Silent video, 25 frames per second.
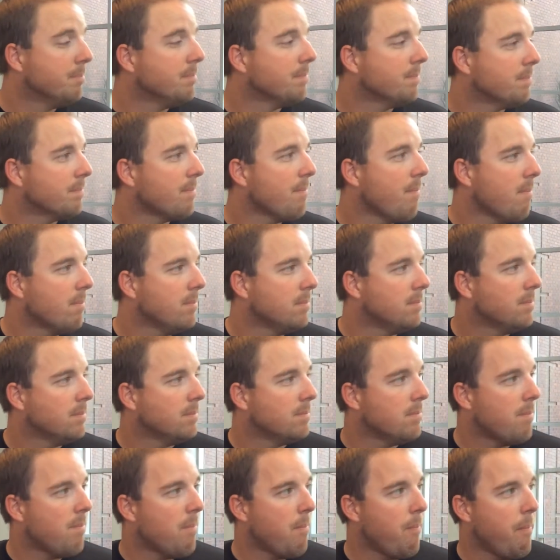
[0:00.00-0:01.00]
Were you in the
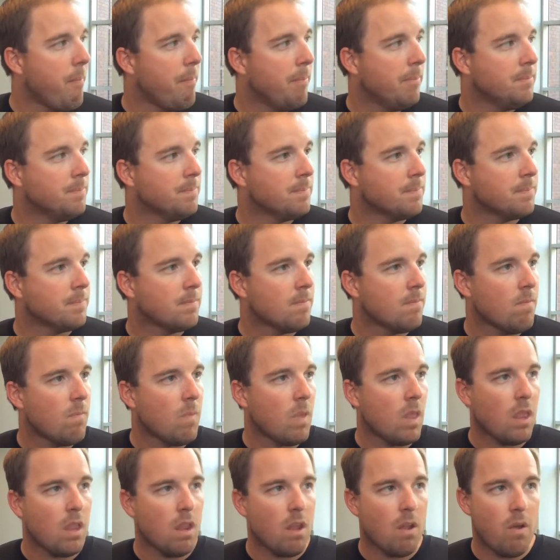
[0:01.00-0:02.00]
box at Arkansas State, or were you
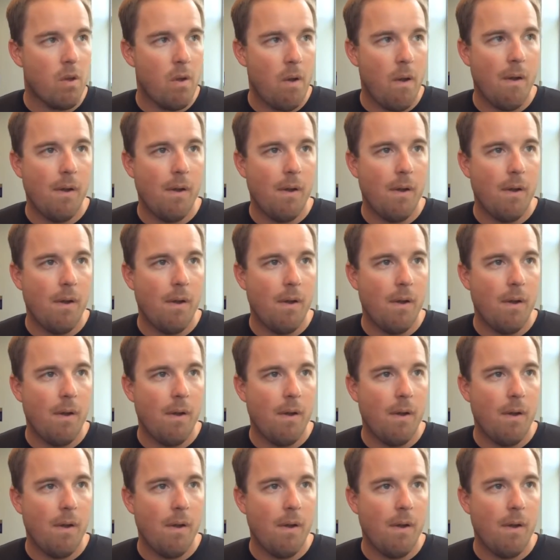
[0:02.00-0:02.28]
on the field?